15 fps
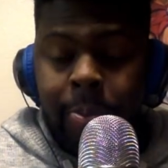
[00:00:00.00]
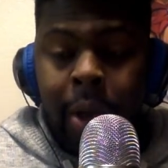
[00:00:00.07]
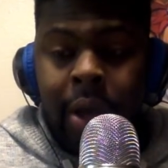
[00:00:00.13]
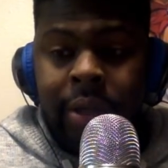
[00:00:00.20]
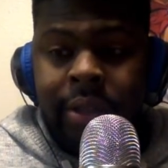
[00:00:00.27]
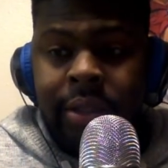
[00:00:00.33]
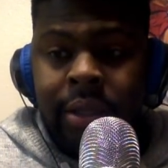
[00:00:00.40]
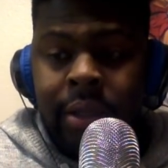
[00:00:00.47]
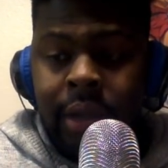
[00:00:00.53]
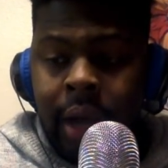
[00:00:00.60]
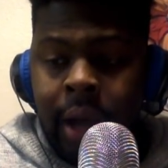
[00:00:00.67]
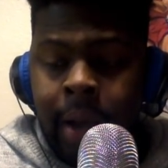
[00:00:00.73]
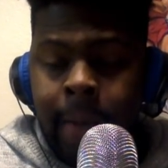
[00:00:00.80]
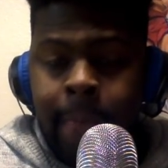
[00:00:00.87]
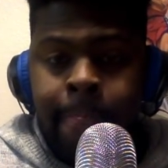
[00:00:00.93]
the Boston,
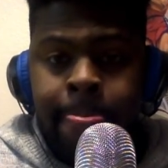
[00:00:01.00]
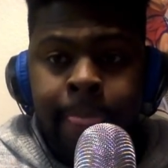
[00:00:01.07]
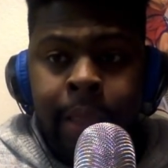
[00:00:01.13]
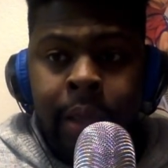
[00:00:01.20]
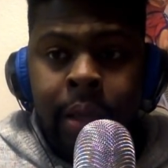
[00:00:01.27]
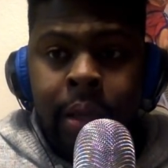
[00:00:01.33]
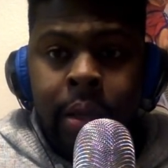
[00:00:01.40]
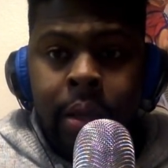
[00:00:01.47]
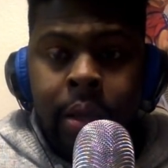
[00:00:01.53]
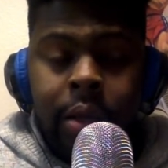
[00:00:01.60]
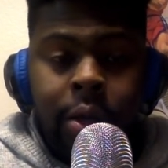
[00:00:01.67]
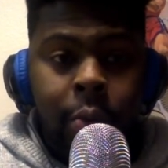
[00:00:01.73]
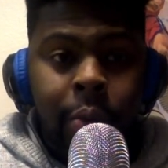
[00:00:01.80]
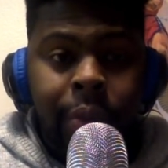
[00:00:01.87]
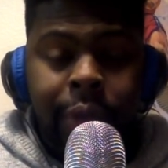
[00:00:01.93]
you
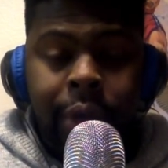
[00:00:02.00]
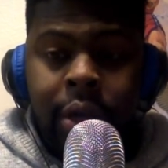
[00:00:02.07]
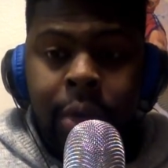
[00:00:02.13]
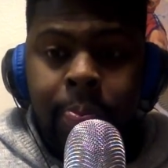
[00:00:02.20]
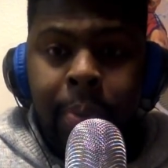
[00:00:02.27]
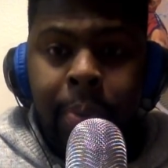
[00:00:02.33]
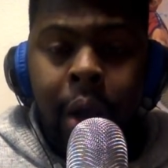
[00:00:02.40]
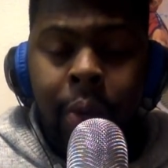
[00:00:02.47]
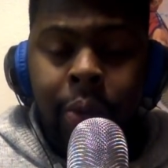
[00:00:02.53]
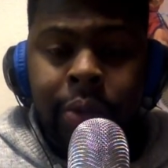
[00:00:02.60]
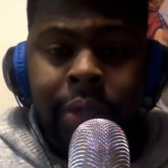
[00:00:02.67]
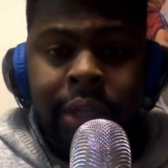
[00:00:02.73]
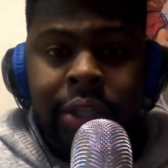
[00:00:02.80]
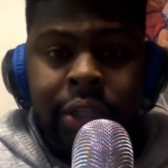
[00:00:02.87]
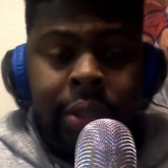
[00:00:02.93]
know, with their good ball
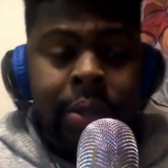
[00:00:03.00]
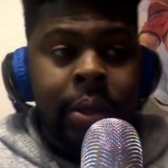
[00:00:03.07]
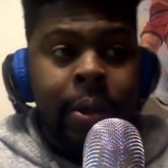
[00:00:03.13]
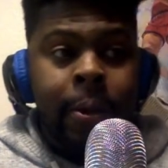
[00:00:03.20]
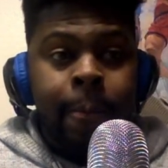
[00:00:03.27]
rotation,